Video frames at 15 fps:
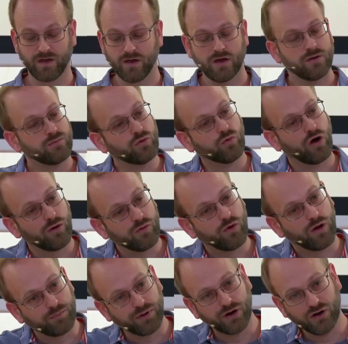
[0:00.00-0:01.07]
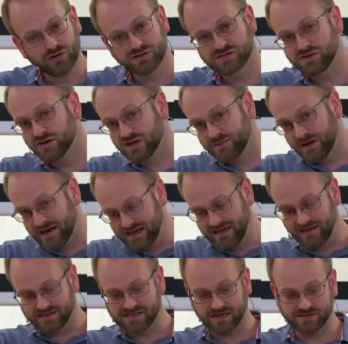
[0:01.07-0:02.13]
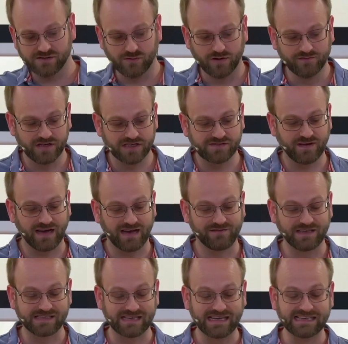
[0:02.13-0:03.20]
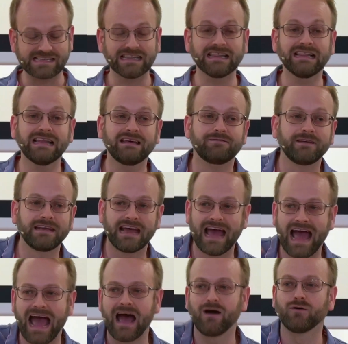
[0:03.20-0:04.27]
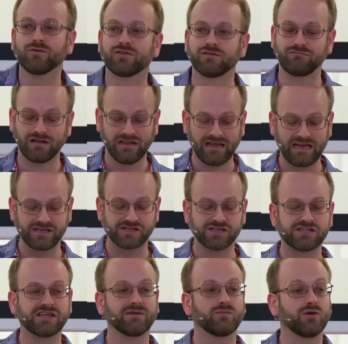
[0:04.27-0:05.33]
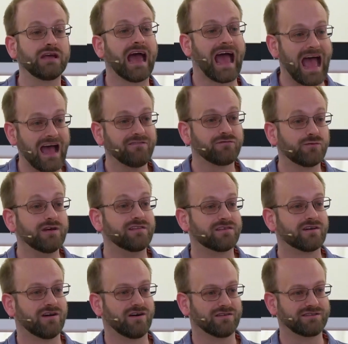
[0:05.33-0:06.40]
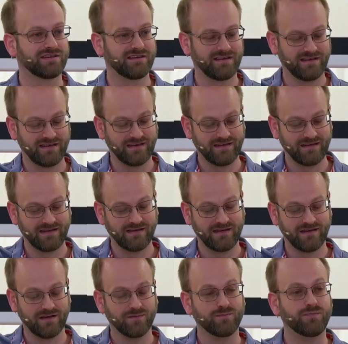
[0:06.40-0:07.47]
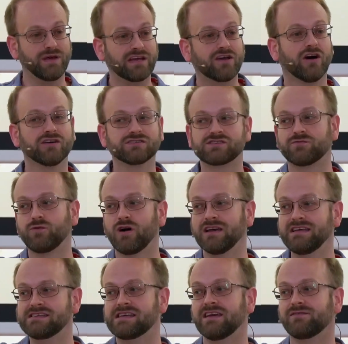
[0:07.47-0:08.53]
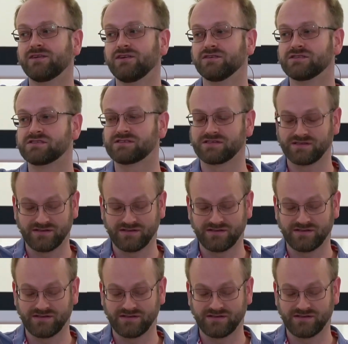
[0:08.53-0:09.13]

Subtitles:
But what Paul's talking about here, chapter 1, verse 5, is living out the relationship we have with God because of what he's given us.